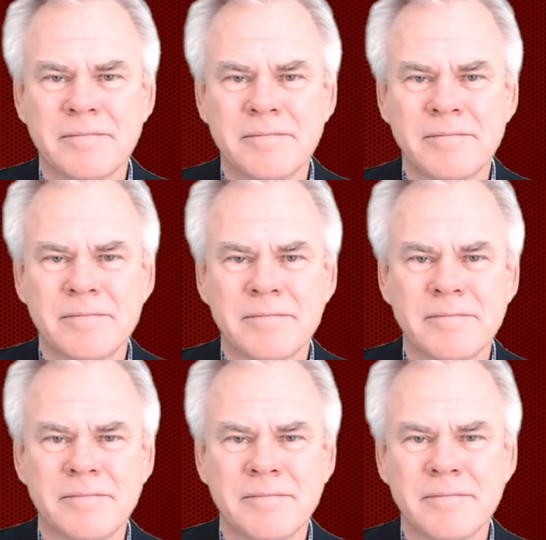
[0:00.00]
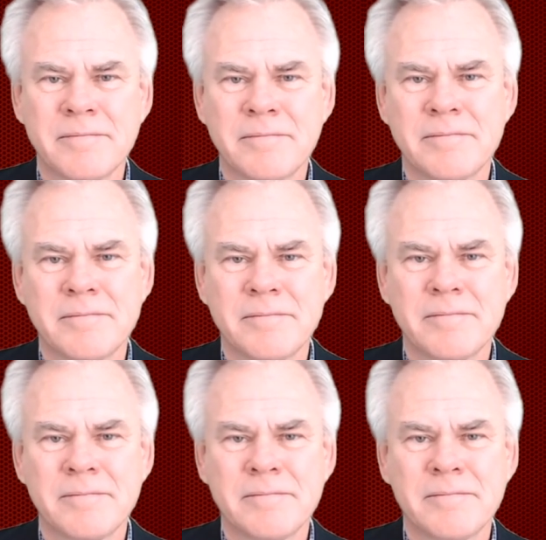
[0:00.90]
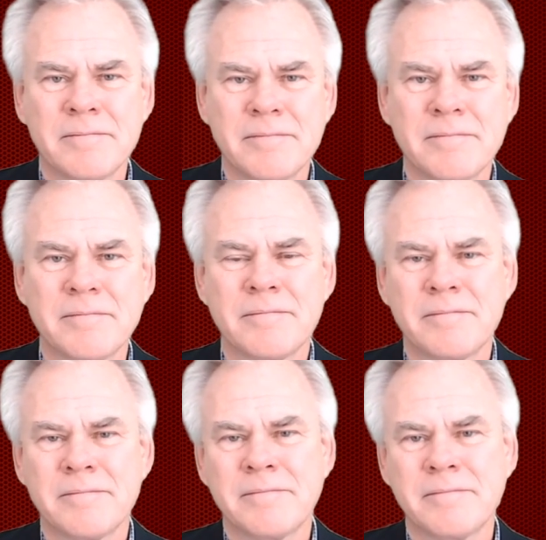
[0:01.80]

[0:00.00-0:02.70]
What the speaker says: The person shown says nothing.